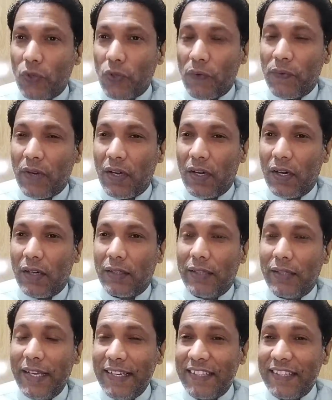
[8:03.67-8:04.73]
so
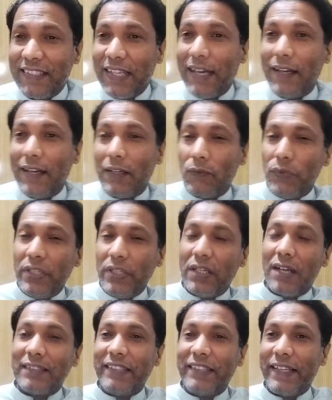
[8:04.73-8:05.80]
far. Instead, we
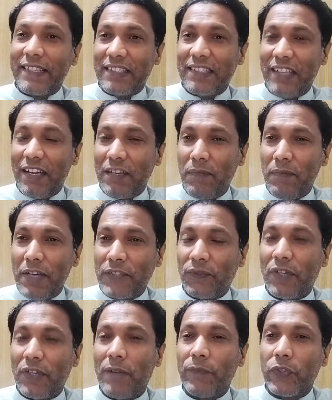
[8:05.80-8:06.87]
are seeing statements
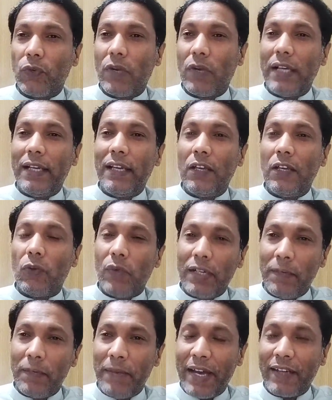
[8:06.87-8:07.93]
from OLA,
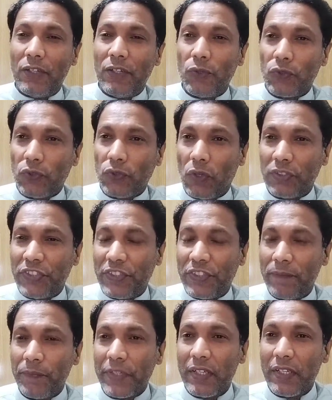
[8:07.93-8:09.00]
OLA backed news sources.
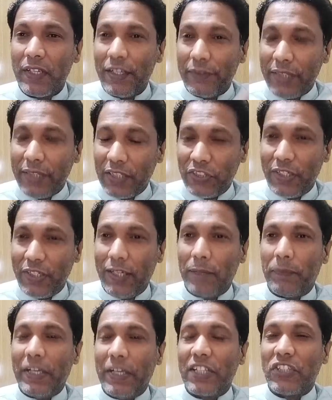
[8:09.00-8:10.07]
They are sharing
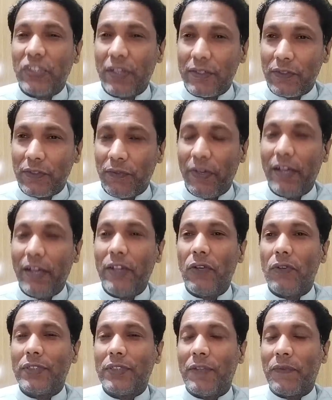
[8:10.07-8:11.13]
pictures,
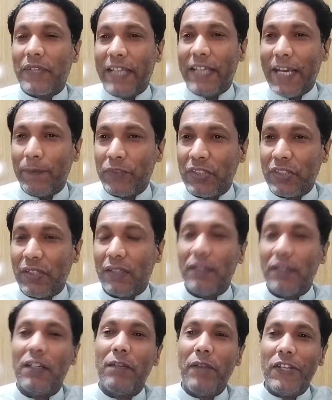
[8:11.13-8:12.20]
videos of captured
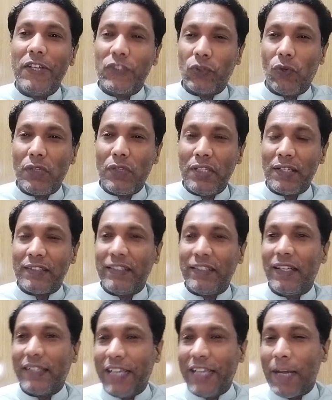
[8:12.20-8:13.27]
government soldiers,
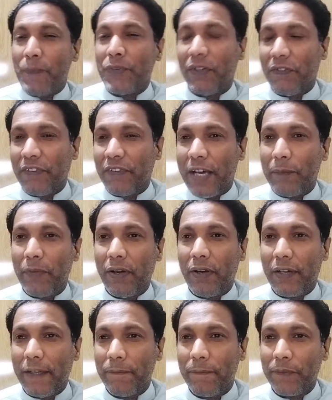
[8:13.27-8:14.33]
their captured
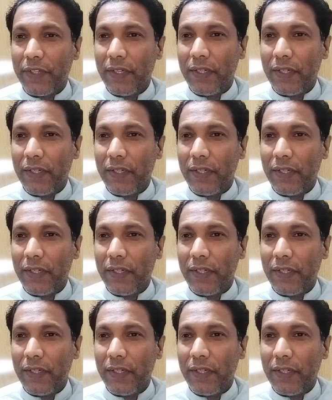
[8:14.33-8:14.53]
weaponry.